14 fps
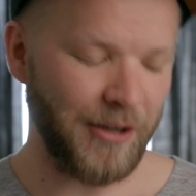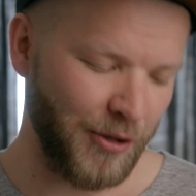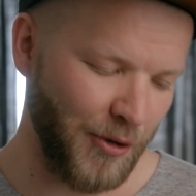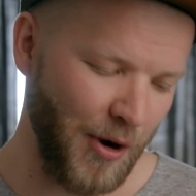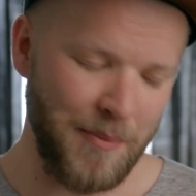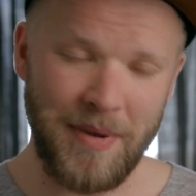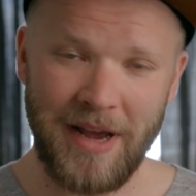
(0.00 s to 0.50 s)

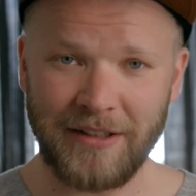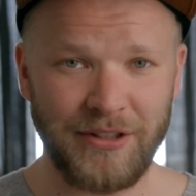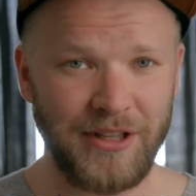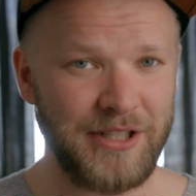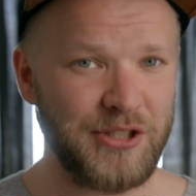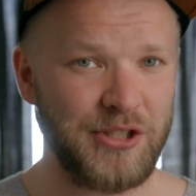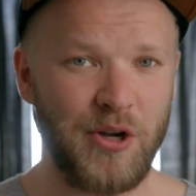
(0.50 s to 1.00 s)
Going back to
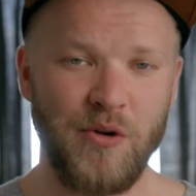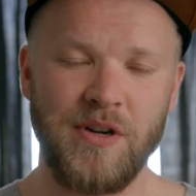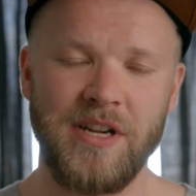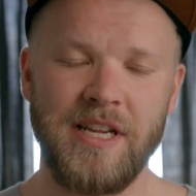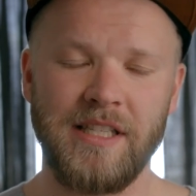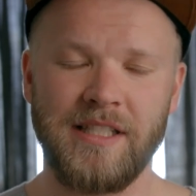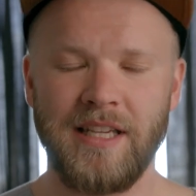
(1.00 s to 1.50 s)
the
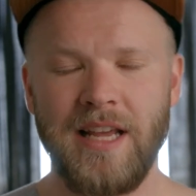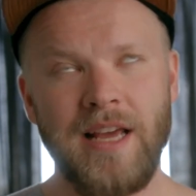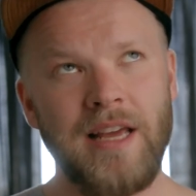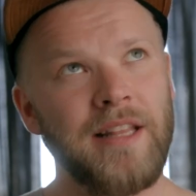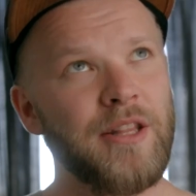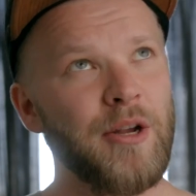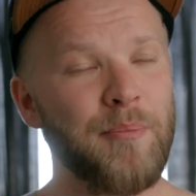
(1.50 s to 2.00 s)
Sony's,
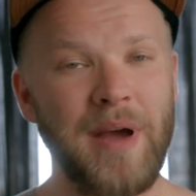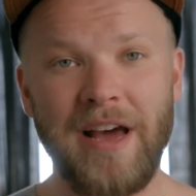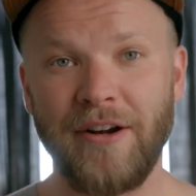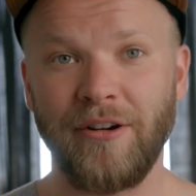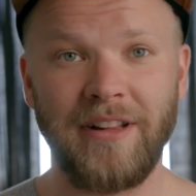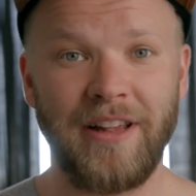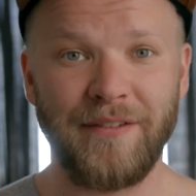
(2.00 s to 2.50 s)
their
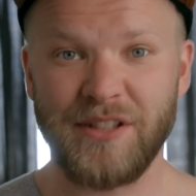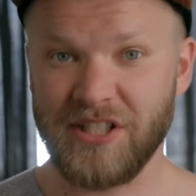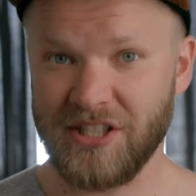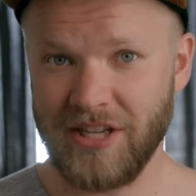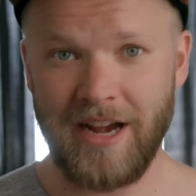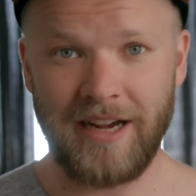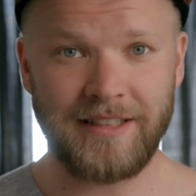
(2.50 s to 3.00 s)
battery life
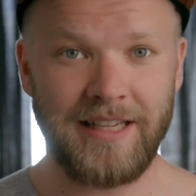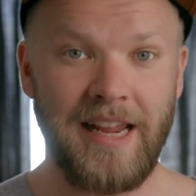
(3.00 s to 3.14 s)
sucks.